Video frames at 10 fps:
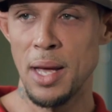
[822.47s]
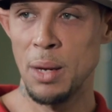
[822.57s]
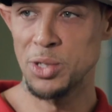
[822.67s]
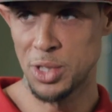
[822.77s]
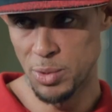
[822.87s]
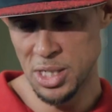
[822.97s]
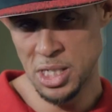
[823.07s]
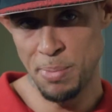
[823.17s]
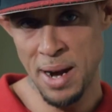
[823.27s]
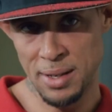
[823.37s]
It was the
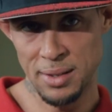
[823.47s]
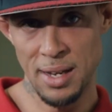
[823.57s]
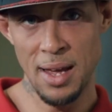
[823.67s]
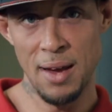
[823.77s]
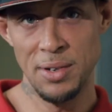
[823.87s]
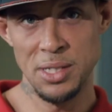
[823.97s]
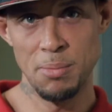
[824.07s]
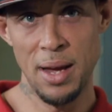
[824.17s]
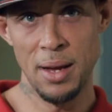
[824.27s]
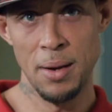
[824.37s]
respect that they gave this
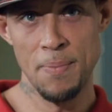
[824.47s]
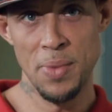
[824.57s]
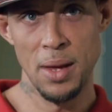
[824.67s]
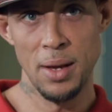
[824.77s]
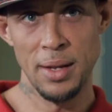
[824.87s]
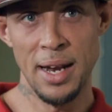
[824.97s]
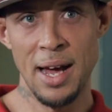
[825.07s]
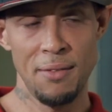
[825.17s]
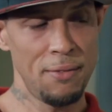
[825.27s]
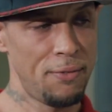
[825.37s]
man, wow. that
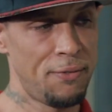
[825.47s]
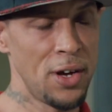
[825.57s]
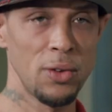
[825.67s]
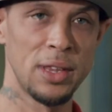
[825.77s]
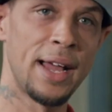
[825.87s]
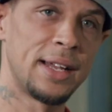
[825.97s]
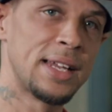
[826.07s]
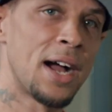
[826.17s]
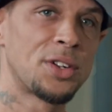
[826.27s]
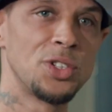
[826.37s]
I felt like
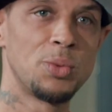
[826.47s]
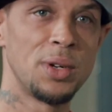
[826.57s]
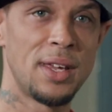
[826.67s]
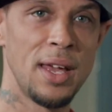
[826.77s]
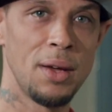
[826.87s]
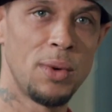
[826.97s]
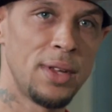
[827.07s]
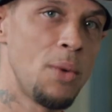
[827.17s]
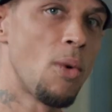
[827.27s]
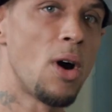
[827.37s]
doctors would get when
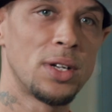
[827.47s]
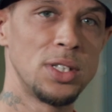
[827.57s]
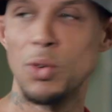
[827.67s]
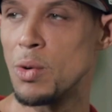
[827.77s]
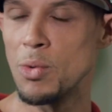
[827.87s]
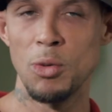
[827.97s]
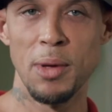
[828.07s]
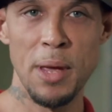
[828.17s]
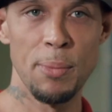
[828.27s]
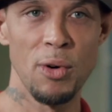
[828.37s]
they walked into a
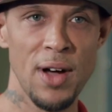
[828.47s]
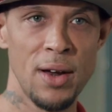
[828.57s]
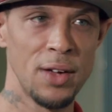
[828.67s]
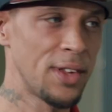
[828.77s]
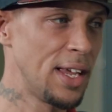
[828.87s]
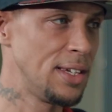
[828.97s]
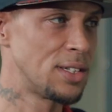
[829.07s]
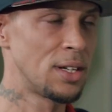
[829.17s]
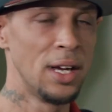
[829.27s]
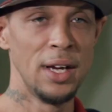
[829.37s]
room and people found out that
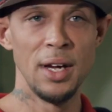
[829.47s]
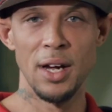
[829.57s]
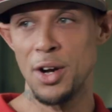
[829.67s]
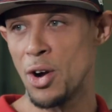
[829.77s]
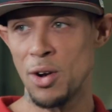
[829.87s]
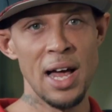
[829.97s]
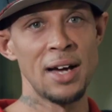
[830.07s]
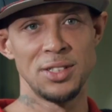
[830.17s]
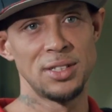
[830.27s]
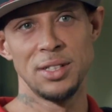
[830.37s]
he's a a
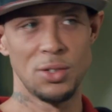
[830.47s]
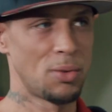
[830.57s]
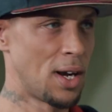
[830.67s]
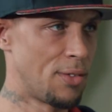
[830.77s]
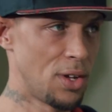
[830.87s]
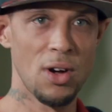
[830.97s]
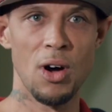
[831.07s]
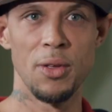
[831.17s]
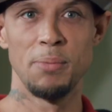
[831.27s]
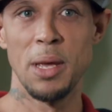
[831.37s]
neurologist or whatever you
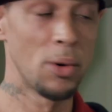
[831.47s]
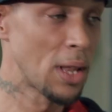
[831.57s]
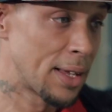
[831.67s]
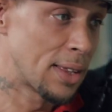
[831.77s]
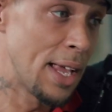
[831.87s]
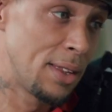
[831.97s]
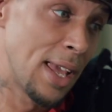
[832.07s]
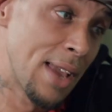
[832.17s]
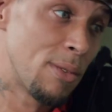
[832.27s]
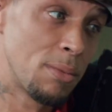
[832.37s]
call them people. Like they,
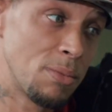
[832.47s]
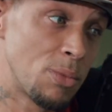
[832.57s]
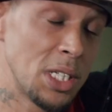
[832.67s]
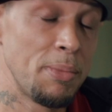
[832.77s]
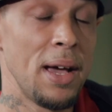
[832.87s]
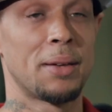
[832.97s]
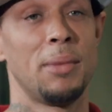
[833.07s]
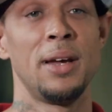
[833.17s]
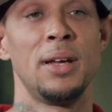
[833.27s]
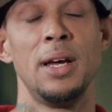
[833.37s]
they give them respect,
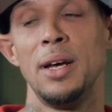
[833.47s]
man.